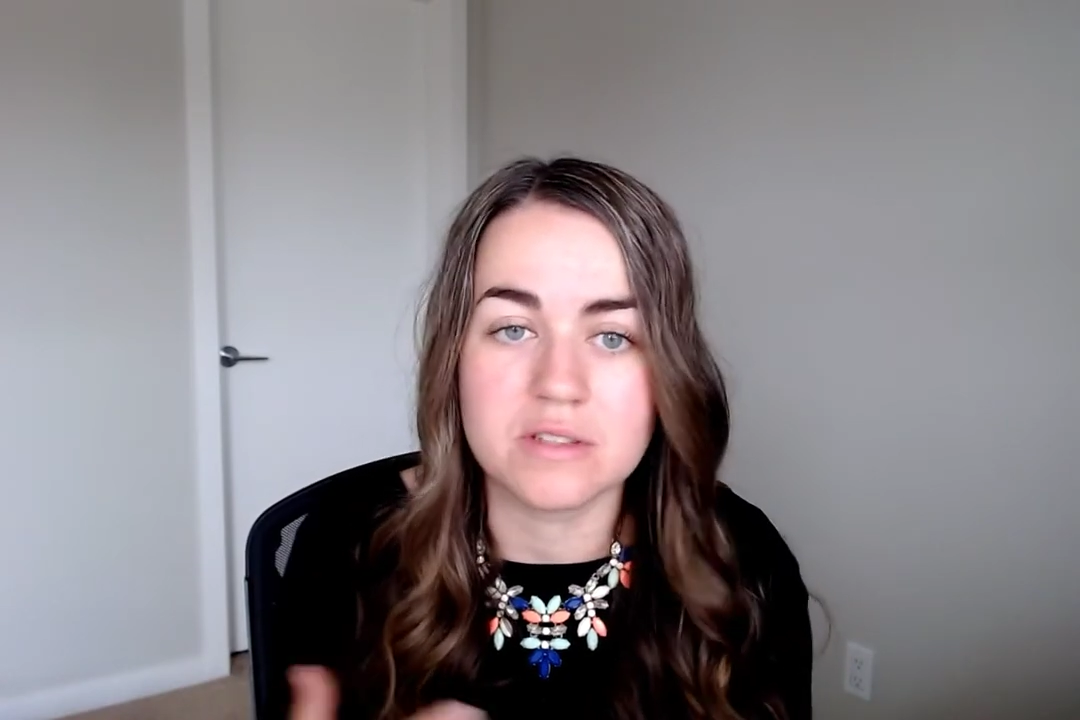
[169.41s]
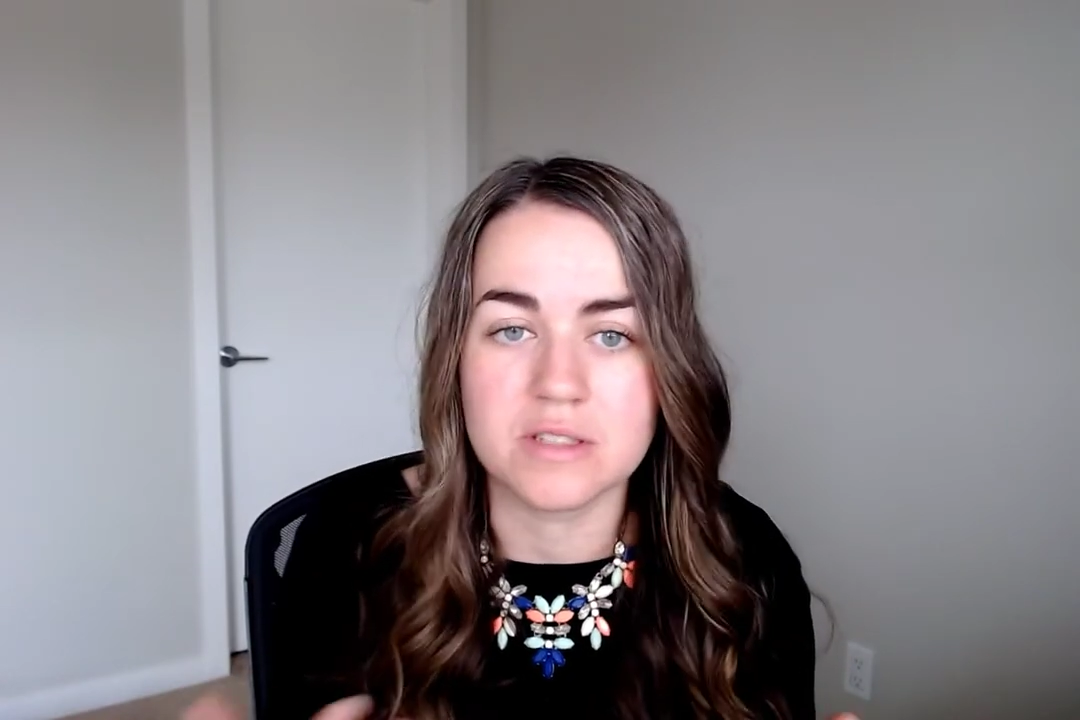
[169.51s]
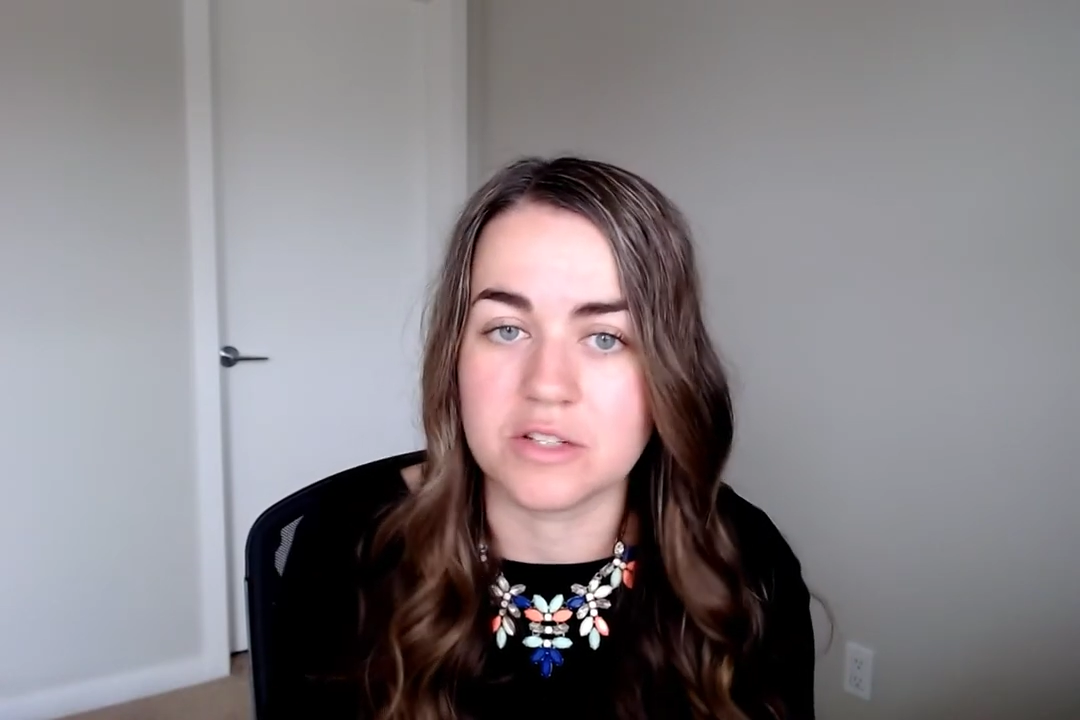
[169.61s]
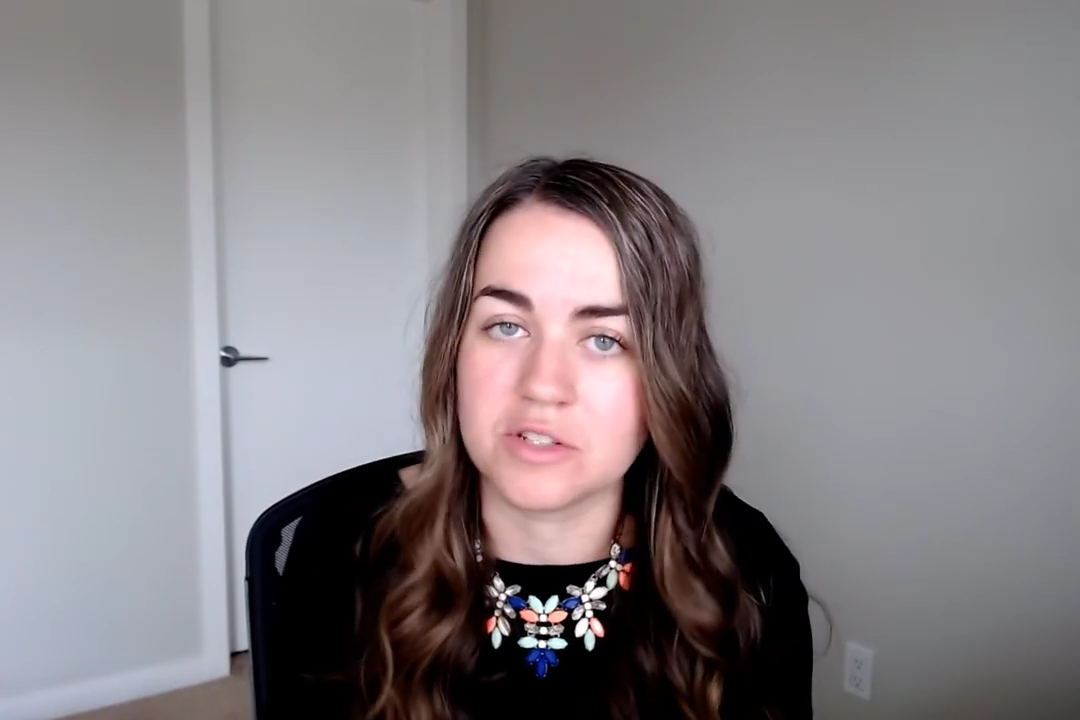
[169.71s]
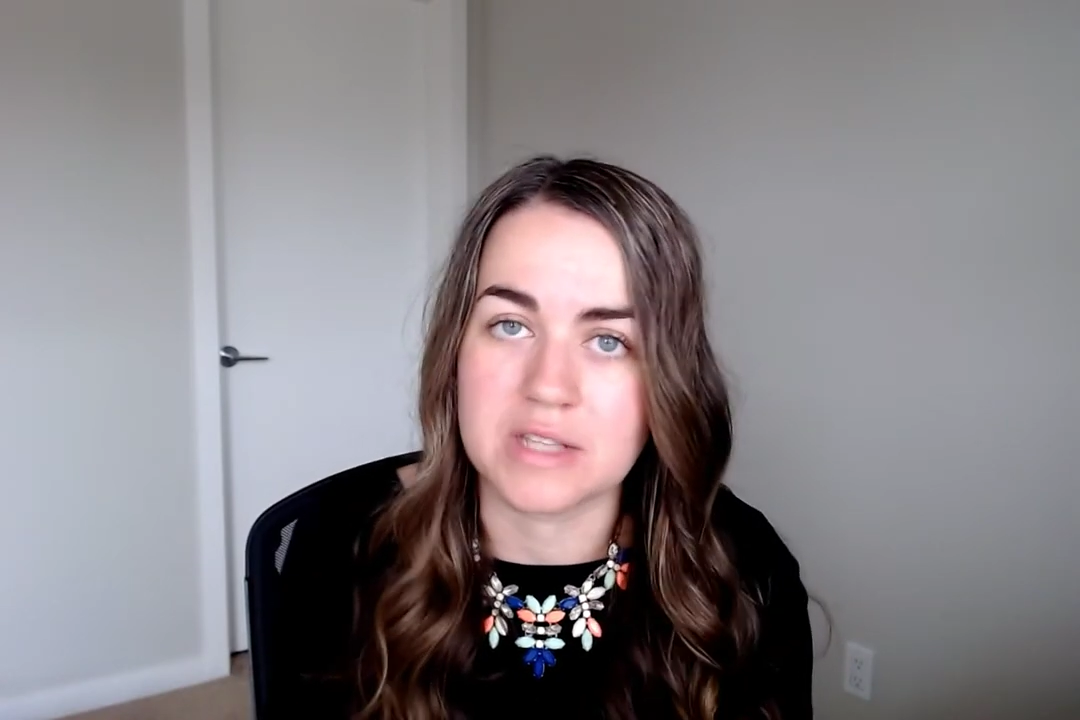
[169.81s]

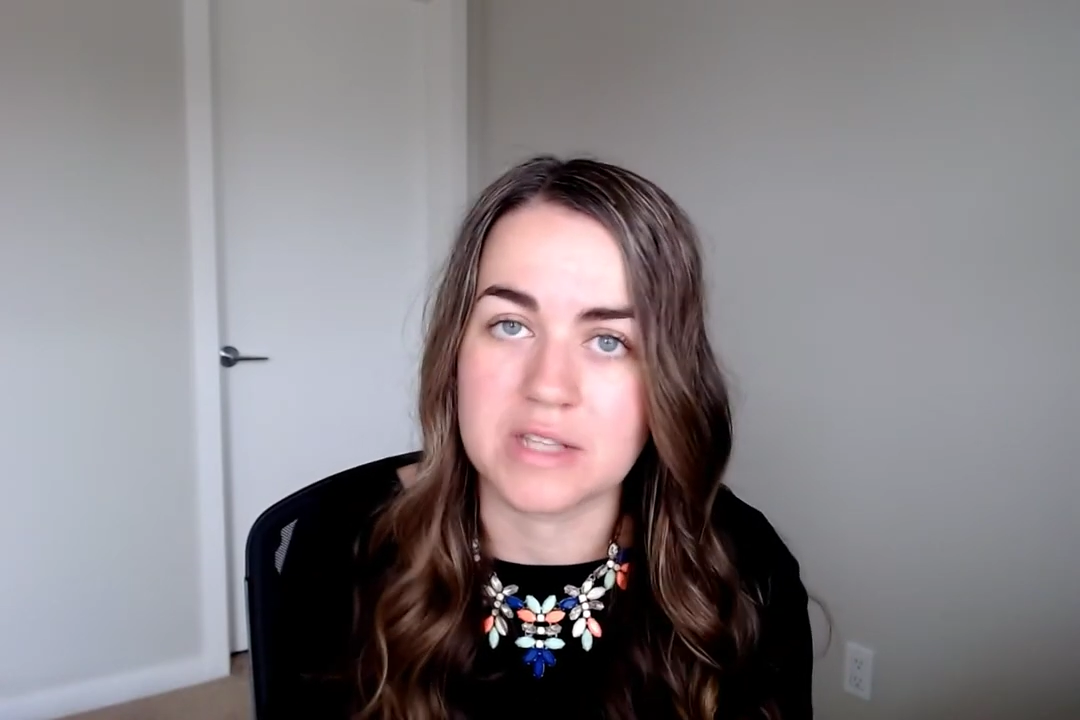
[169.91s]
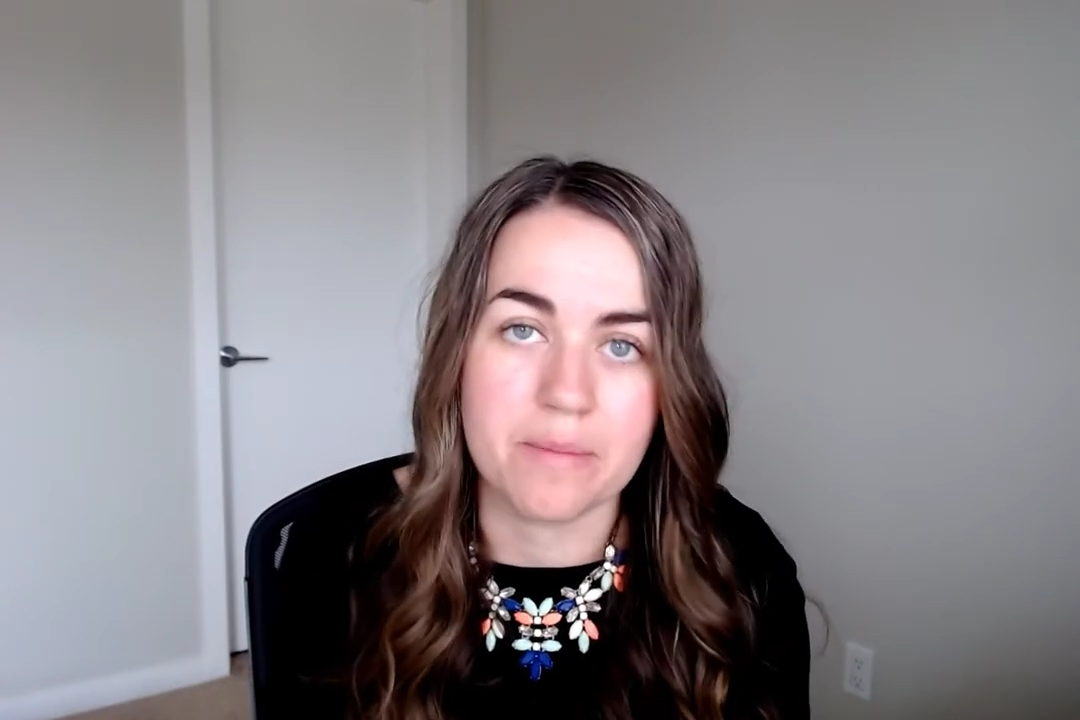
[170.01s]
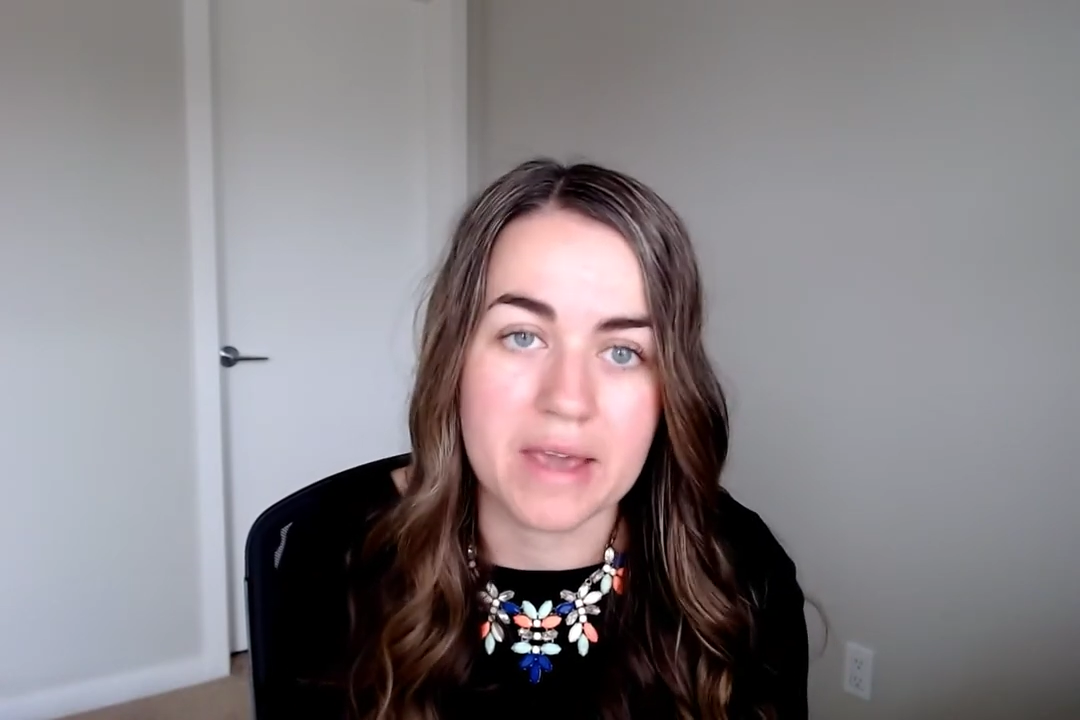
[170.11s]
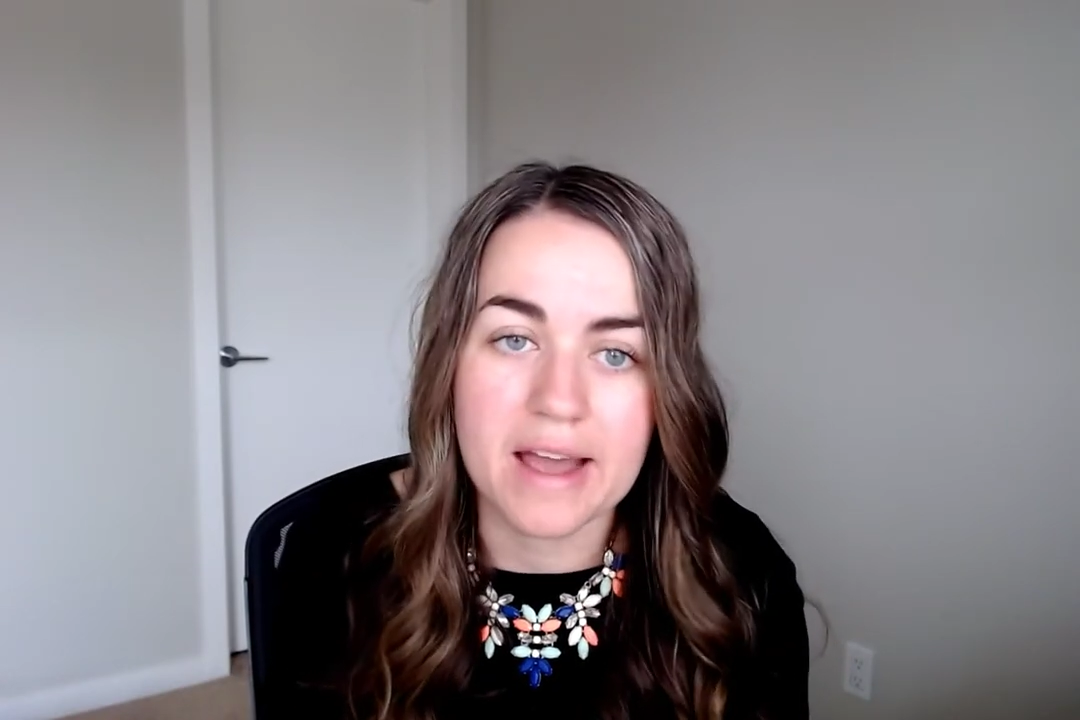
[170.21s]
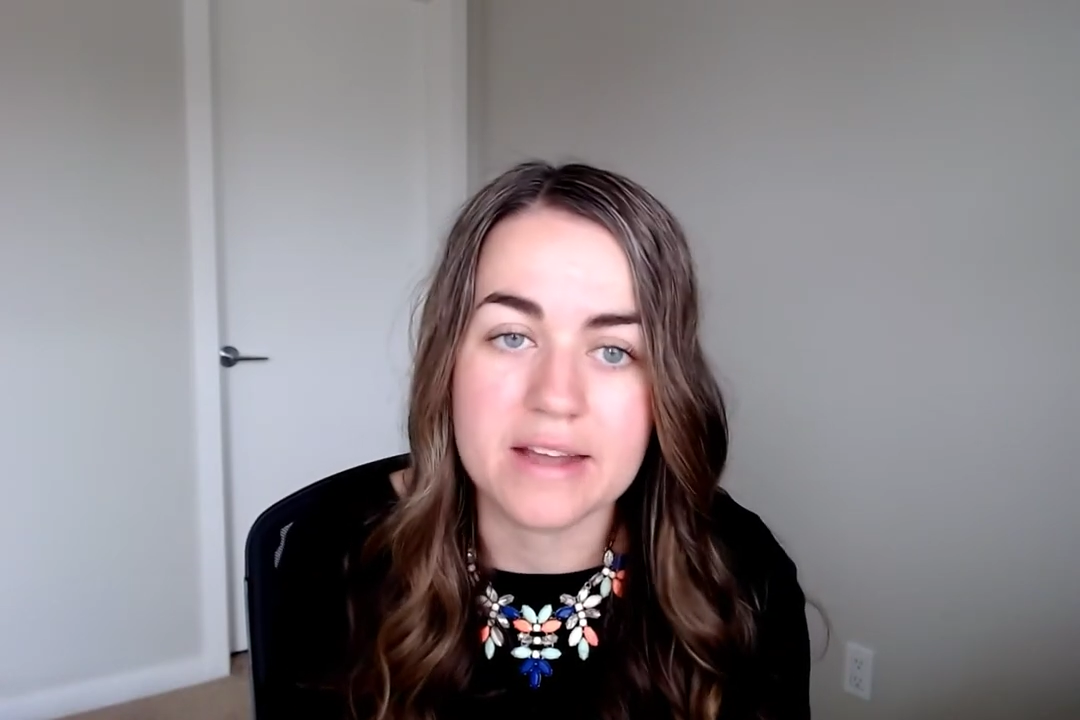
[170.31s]
such as
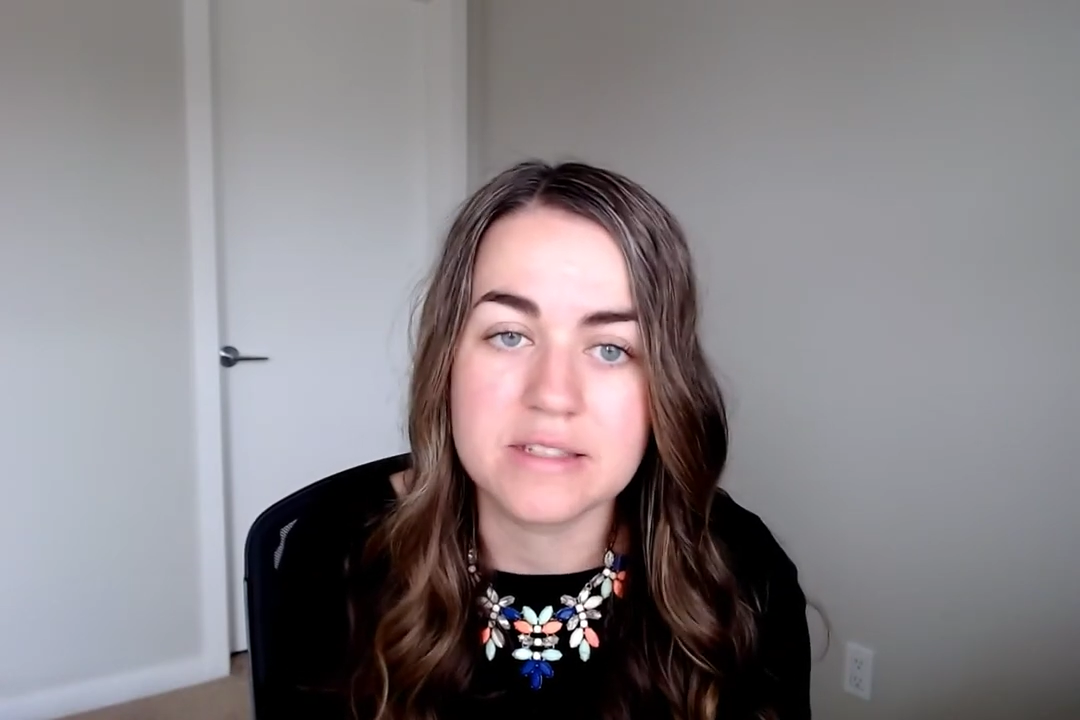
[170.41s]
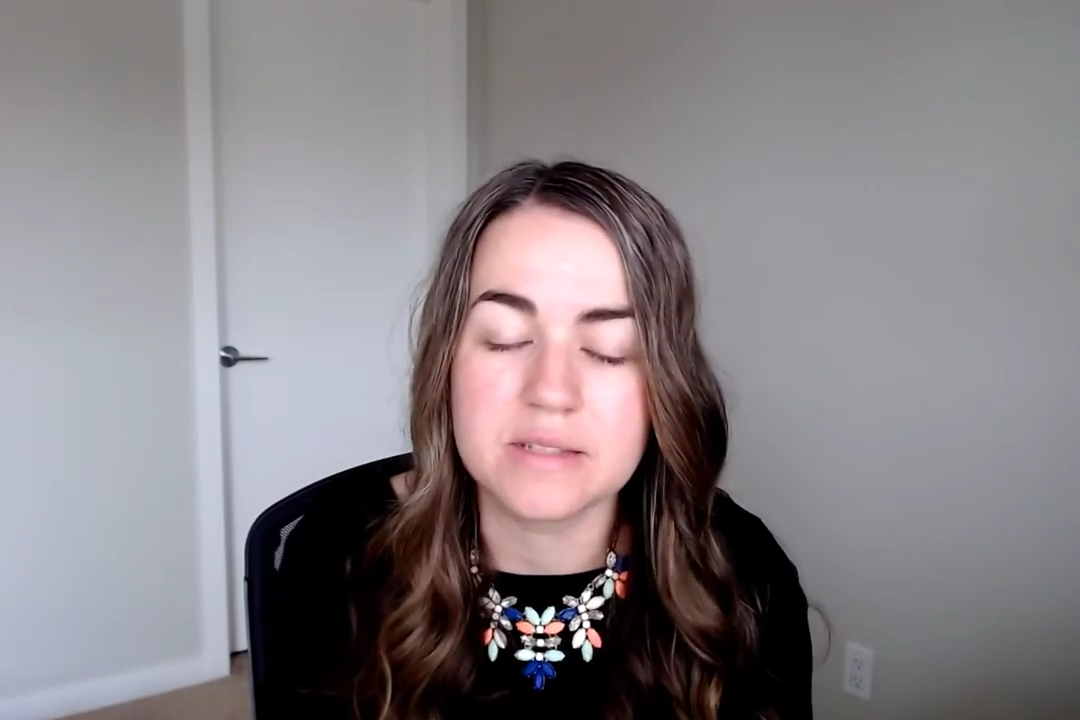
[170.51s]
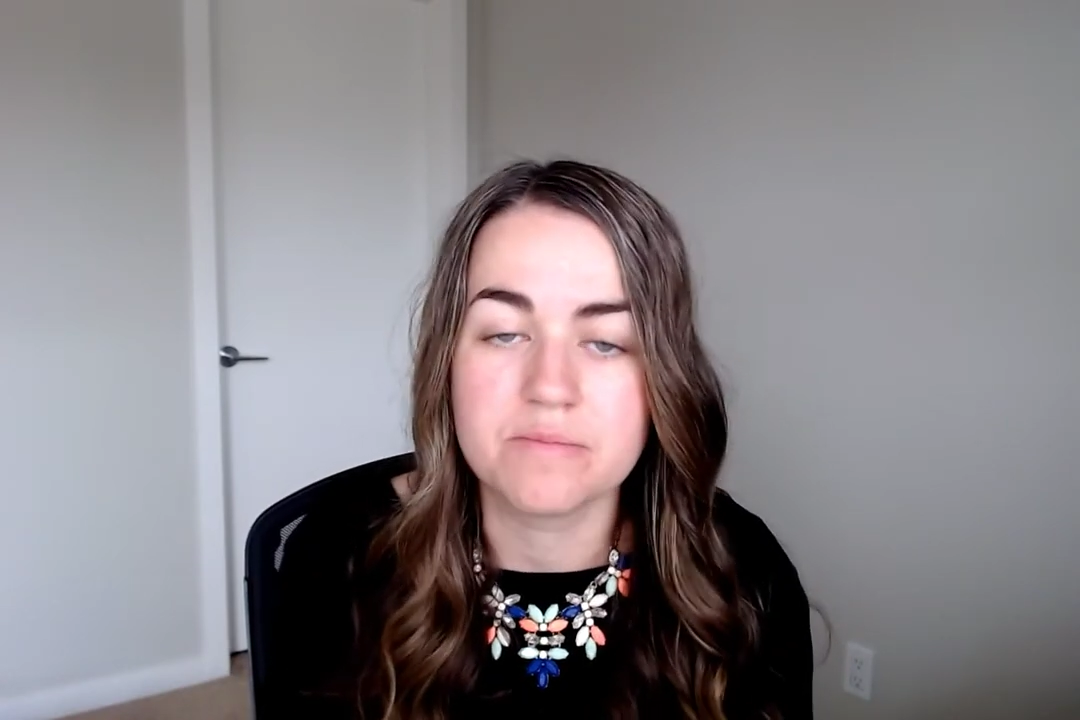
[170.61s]
IBS?